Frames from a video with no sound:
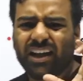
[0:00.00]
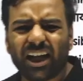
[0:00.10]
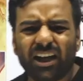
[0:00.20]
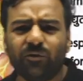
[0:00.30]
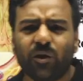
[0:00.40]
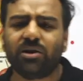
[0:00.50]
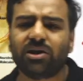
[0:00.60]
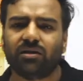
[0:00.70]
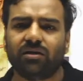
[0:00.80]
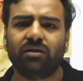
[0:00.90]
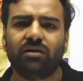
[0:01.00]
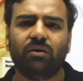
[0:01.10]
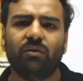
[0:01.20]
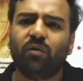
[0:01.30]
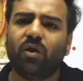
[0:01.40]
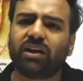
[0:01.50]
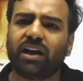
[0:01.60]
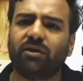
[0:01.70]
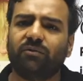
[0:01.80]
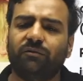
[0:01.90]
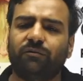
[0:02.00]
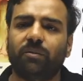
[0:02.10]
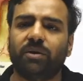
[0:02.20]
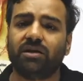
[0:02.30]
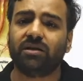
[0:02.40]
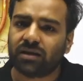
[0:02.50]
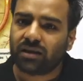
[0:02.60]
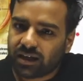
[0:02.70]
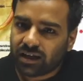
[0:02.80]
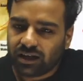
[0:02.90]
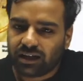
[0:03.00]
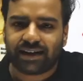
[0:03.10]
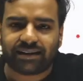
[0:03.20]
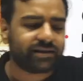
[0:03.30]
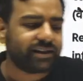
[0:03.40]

information. What kind of information? Let's